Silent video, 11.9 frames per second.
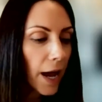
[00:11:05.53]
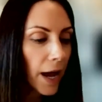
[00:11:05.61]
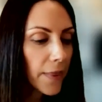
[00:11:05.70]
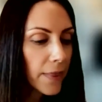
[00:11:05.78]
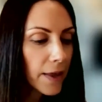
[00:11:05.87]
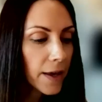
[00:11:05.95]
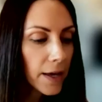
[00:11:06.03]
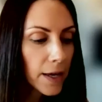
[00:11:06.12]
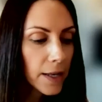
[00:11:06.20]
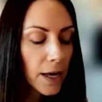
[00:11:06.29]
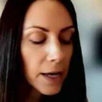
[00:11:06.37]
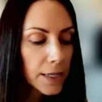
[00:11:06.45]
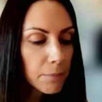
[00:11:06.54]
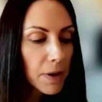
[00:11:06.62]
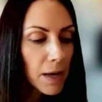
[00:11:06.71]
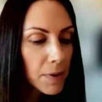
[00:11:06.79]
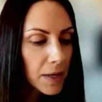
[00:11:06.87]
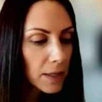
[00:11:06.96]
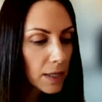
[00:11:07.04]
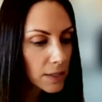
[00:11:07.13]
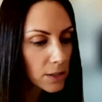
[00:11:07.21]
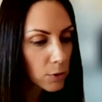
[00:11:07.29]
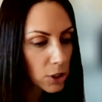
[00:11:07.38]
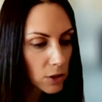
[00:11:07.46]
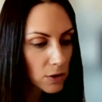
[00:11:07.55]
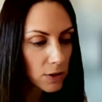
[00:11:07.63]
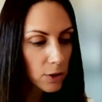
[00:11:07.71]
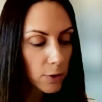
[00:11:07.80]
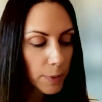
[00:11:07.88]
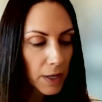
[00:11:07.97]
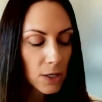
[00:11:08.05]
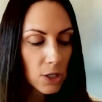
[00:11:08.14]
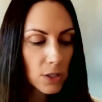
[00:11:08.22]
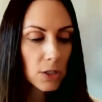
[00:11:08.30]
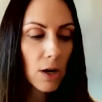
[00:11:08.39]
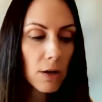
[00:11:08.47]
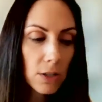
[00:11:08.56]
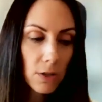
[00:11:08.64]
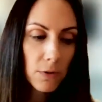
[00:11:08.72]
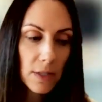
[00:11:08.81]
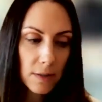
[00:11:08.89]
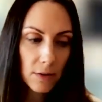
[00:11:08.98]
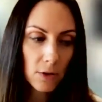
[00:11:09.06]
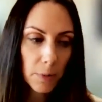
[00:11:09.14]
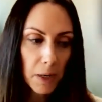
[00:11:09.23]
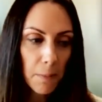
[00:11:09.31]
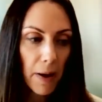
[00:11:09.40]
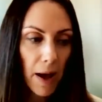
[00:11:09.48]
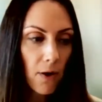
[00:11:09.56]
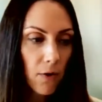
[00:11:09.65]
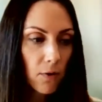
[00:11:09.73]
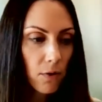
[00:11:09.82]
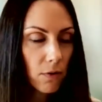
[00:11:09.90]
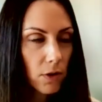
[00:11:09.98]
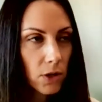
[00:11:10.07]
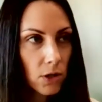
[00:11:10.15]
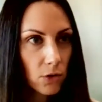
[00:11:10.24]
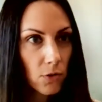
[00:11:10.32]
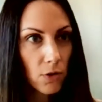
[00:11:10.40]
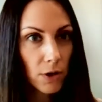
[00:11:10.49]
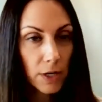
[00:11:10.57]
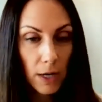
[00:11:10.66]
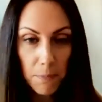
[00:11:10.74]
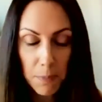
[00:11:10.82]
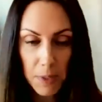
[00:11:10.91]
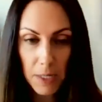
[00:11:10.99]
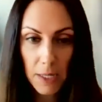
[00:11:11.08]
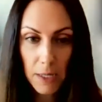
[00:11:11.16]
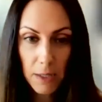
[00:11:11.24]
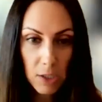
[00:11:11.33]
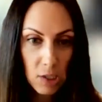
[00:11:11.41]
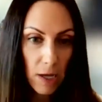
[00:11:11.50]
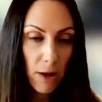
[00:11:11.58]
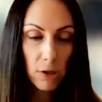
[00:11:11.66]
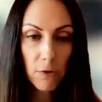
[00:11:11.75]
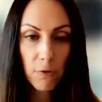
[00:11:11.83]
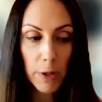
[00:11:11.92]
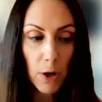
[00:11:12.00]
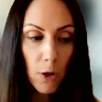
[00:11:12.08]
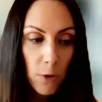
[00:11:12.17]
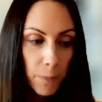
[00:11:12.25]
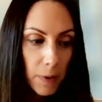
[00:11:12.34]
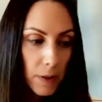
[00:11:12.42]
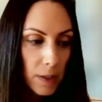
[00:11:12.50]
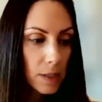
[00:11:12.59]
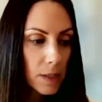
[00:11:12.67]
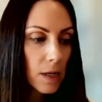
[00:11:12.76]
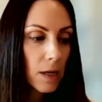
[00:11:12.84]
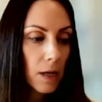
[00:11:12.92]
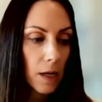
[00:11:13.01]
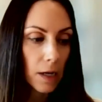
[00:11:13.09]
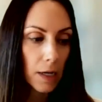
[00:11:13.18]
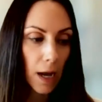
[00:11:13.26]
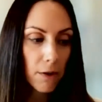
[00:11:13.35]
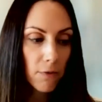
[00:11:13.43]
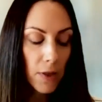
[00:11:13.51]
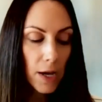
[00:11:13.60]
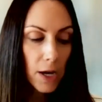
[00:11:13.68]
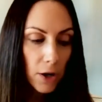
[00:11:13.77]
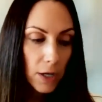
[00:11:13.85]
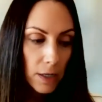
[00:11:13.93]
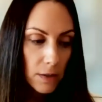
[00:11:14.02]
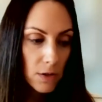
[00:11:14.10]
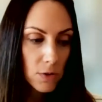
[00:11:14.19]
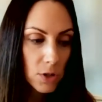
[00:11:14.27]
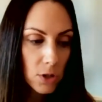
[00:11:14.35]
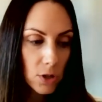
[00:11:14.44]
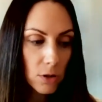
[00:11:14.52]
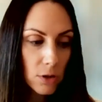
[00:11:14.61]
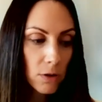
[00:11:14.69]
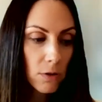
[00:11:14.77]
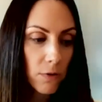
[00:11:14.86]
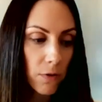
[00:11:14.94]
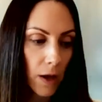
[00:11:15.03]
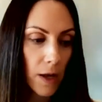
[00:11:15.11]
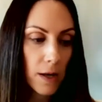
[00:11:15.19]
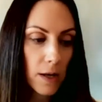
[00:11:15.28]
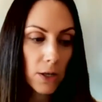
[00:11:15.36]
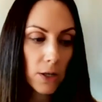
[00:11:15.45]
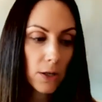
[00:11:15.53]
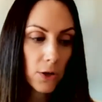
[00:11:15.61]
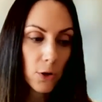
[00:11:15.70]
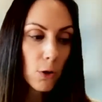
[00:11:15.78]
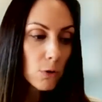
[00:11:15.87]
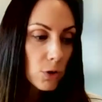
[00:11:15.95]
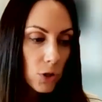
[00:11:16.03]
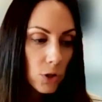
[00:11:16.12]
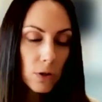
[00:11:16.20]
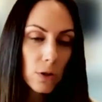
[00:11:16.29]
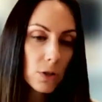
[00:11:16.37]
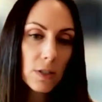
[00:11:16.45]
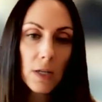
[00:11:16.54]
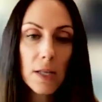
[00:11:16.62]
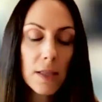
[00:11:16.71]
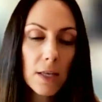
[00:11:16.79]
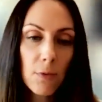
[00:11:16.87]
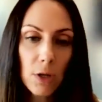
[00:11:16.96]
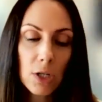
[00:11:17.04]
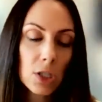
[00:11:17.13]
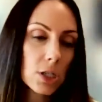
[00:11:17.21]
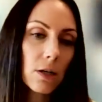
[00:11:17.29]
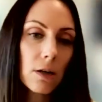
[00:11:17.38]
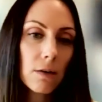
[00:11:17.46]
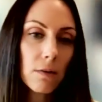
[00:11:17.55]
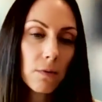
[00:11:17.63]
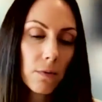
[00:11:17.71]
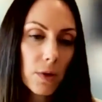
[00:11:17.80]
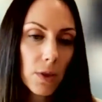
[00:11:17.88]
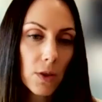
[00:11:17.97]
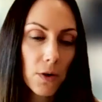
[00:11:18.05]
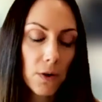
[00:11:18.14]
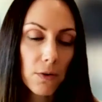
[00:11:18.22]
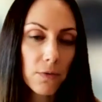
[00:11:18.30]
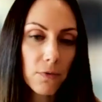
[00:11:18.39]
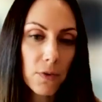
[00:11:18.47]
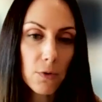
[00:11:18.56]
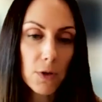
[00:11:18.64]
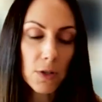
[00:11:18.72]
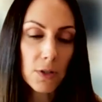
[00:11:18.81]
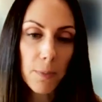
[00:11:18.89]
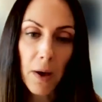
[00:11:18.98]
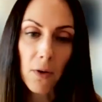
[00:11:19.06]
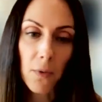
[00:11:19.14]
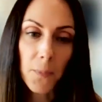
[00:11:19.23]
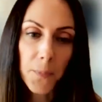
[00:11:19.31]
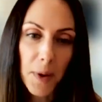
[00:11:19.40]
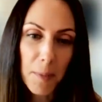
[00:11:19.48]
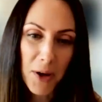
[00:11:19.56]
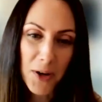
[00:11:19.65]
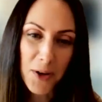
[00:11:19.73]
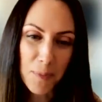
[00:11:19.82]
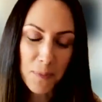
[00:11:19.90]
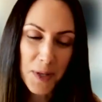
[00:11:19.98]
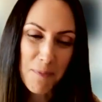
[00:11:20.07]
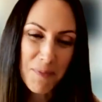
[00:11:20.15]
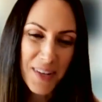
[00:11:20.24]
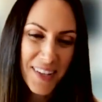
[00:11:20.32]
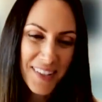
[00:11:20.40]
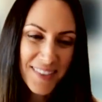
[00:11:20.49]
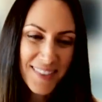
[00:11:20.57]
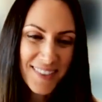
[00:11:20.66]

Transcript: And then maybe let's switch gears a little bit and just talk to us a little bit about your company, just how long you've been open, kind of the areas you serve and your culture, just anything you want to share with our viewers about your company.